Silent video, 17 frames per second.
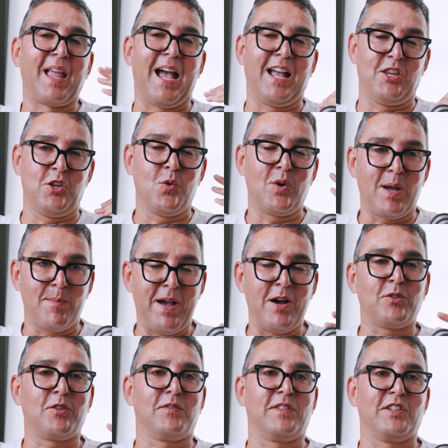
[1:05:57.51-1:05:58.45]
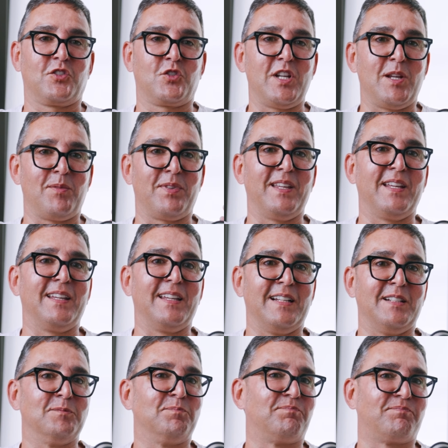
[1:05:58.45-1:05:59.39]
and you come out of the trip
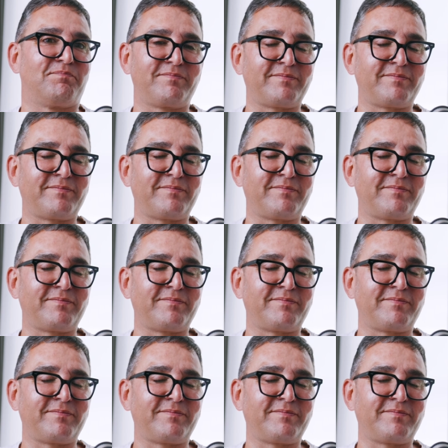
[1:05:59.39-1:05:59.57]
thinking,